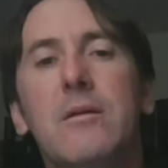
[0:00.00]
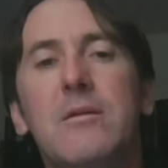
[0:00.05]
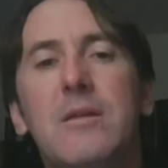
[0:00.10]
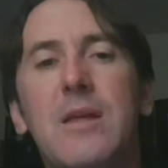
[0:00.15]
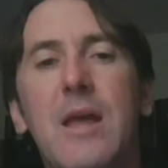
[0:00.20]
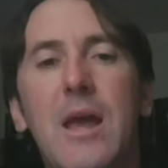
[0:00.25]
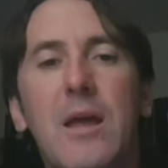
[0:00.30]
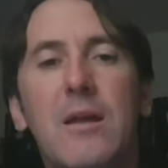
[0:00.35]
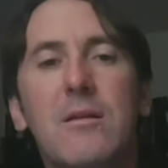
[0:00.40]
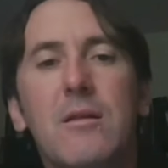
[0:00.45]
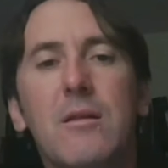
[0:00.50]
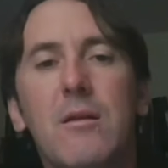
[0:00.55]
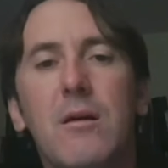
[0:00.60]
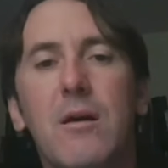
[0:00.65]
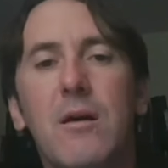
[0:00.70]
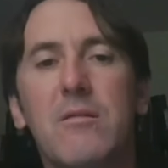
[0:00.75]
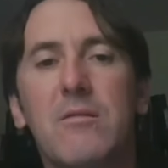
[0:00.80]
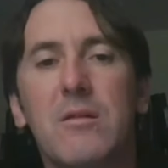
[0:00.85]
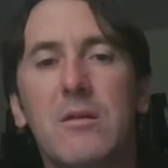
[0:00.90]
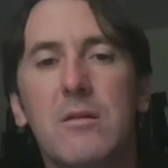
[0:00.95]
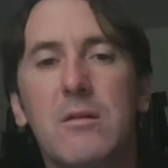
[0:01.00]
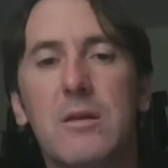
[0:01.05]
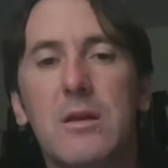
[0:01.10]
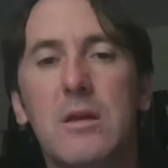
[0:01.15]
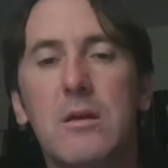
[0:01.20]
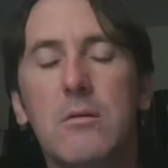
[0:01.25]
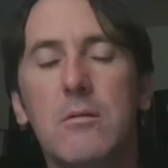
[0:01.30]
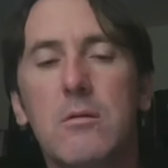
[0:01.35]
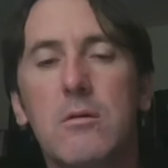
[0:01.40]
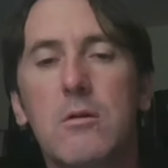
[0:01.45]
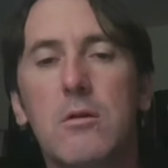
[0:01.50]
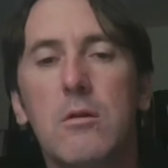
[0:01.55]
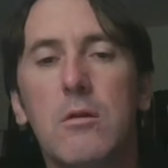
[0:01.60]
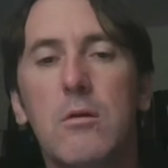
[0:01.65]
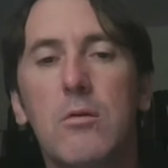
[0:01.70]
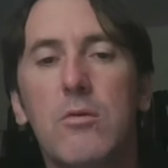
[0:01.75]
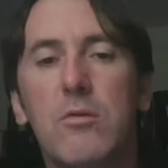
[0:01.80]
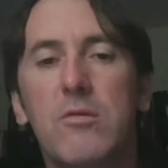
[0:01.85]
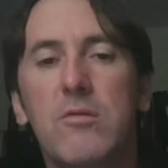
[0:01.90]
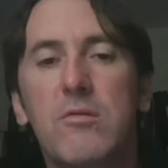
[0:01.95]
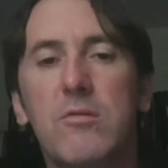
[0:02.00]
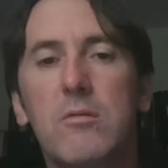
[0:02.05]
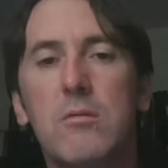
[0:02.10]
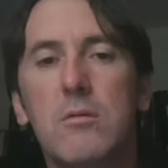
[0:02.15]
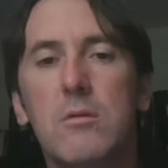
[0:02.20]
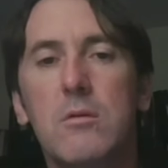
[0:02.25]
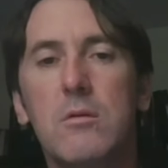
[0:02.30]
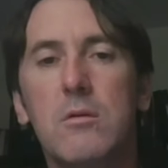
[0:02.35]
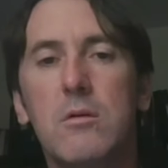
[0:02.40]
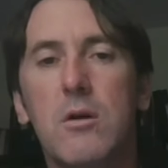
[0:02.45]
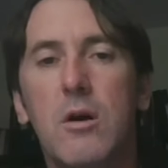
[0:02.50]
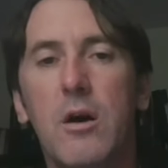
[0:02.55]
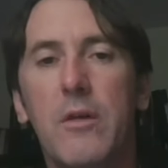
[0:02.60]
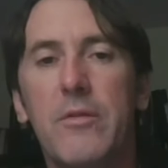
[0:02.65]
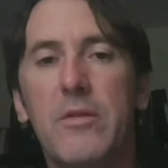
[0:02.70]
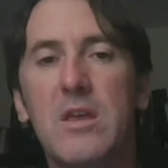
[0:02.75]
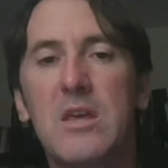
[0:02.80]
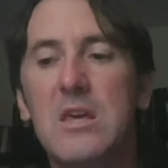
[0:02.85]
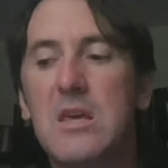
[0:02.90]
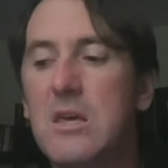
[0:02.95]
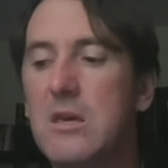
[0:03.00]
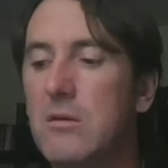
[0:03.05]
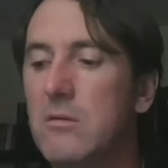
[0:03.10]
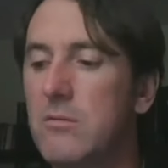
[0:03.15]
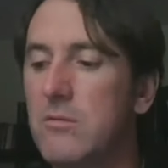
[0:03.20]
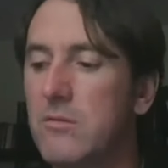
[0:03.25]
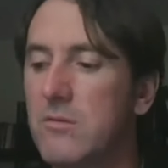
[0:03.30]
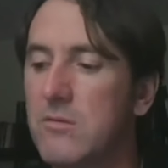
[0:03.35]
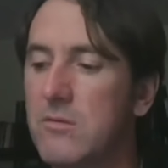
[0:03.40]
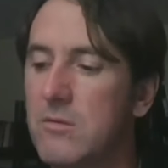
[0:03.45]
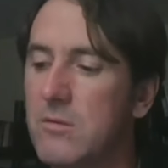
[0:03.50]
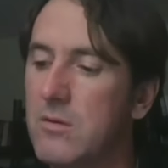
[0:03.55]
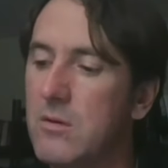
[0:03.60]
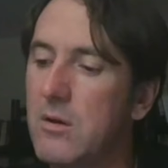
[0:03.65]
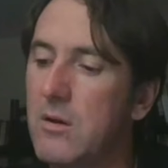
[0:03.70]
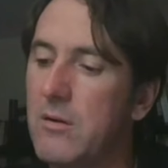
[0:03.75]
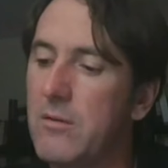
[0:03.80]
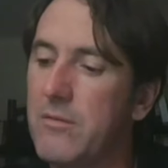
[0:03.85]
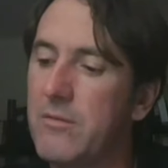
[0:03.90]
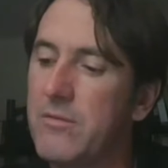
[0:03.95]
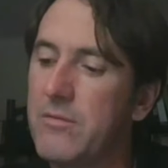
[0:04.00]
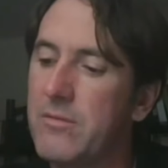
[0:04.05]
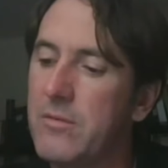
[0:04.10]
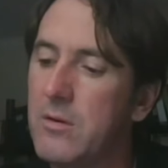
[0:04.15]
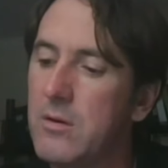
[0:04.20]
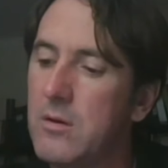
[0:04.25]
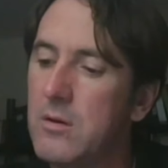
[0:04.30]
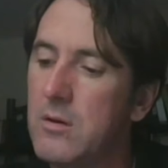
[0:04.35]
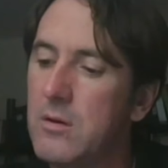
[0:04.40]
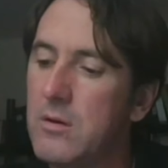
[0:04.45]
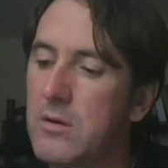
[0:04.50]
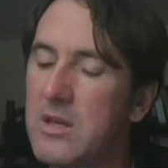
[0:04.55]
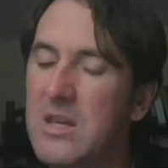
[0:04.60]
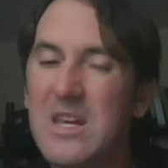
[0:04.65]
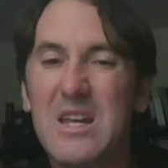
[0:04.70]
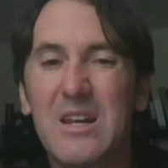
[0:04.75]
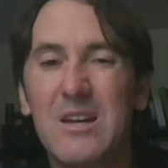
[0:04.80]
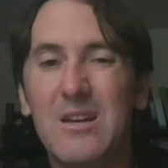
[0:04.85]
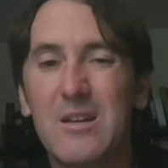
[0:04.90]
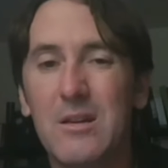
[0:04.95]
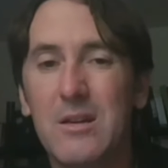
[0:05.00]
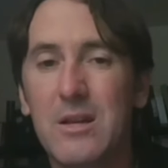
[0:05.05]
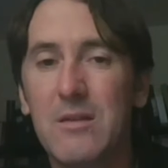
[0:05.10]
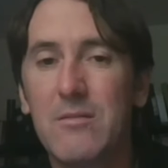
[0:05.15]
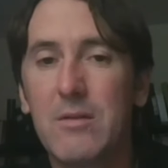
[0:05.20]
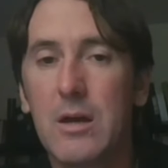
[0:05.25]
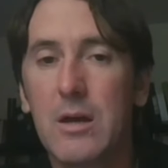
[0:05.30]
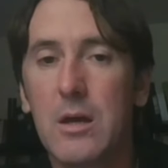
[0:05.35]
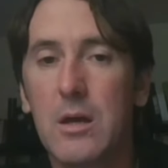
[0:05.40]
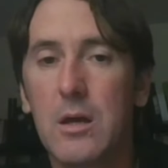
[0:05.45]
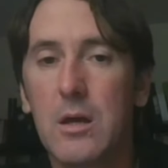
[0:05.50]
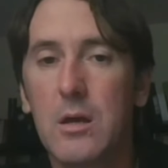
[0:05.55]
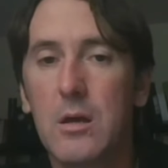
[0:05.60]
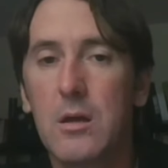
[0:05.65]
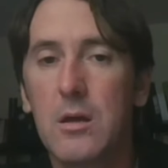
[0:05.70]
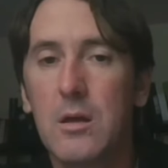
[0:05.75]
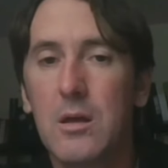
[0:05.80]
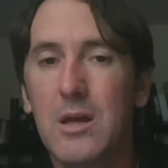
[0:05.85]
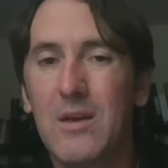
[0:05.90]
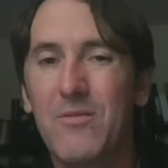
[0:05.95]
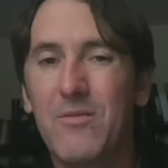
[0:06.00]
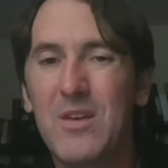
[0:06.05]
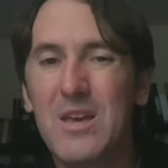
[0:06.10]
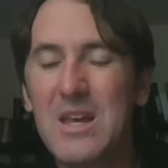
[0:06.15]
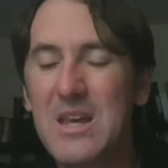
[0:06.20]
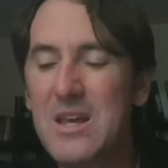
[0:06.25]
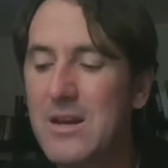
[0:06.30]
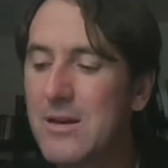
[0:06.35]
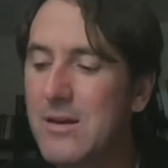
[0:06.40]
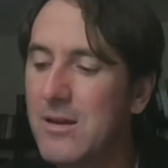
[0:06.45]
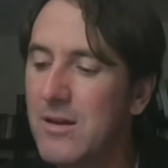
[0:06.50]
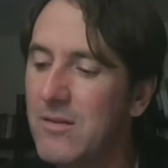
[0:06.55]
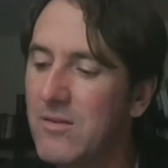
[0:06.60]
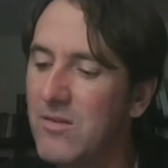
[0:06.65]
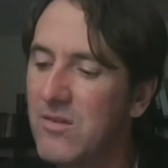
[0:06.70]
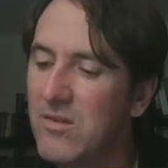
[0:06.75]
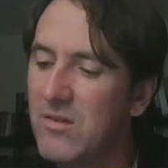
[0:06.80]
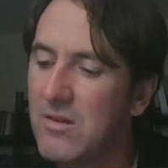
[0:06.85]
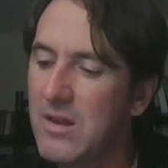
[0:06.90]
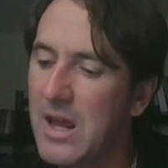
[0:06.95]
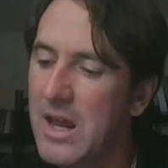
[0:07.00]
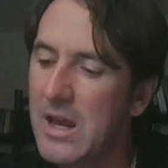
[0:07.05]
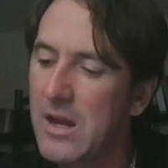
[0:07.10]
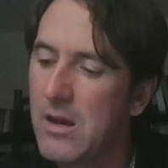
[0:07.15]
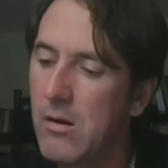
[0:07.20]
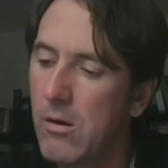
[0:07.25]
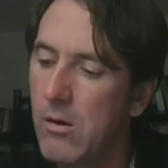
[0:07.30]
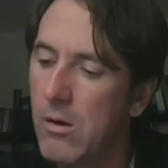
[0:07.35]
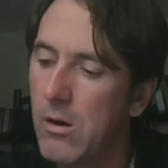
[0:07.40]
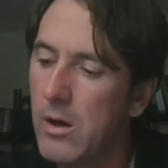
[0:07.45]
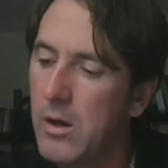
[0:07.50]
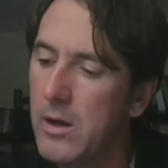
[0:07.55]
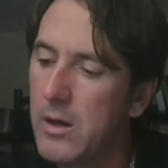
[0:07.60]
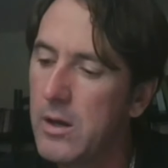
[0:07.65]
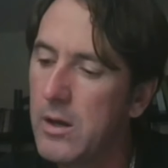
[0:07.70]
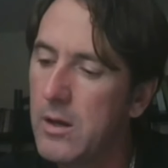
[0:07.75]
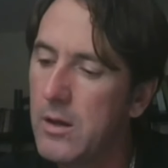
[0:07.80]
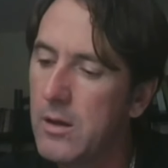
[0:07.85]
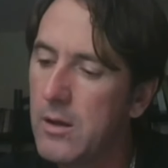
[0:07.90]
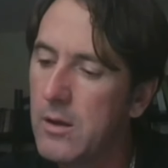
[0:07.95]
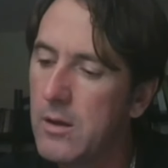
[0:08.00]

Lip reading: tantalizingly close on the heels of Eden leaving. If Eden had stayed on